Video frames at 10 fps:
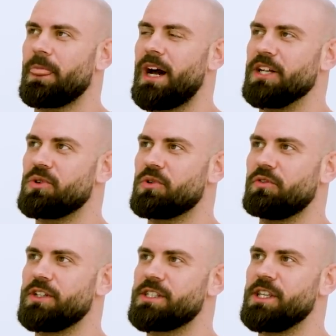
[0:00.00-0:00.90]
I don't know if
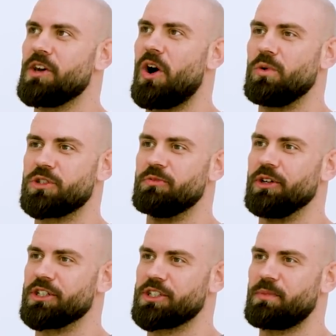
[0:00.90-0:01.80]
it's the ultimate
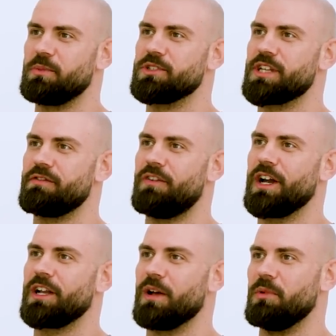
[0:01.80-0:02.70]
because people say
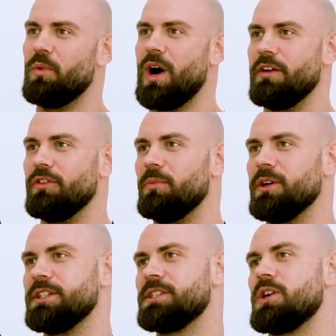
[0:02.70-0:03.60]
Fight Club and whatever, but
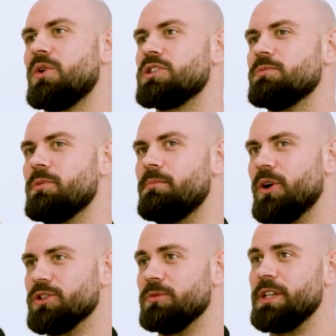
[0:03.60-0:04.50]
it's the ultimate
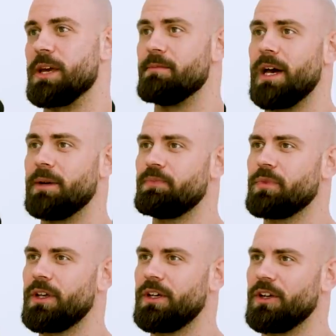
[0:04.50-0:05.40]
modern day man.
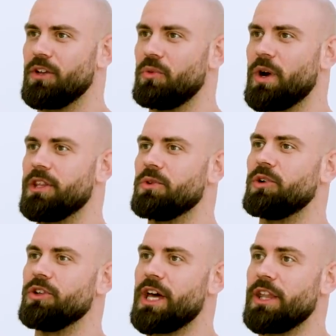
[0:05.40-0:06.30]
You know, the way in the
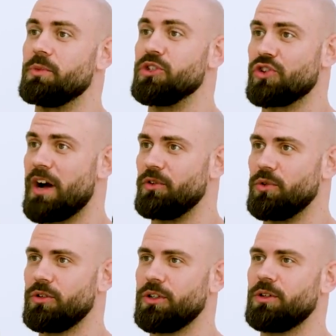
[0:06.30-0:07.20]
world now that we
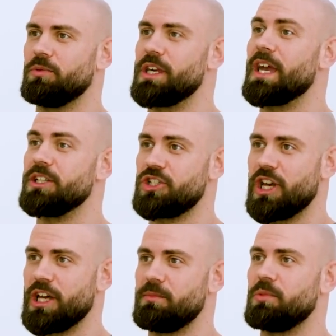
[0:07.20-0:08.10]
travel, we get in
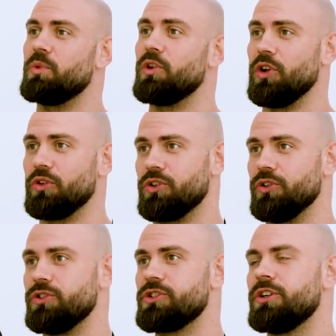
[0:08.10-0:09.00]
shape, we want to look
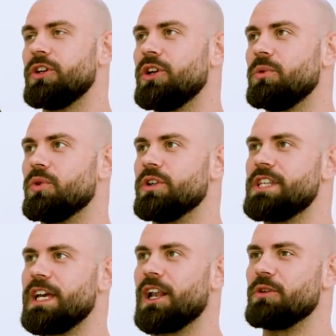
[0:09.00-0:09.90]
good we want to
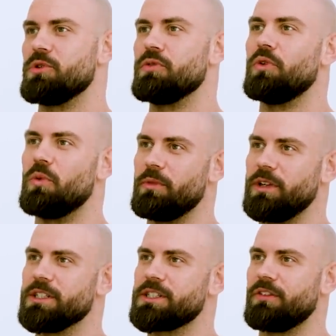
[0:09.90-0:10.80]
date like beautiful
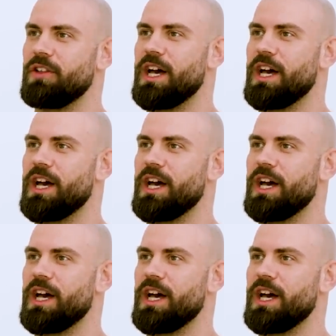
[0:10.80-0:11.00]
women and stuff like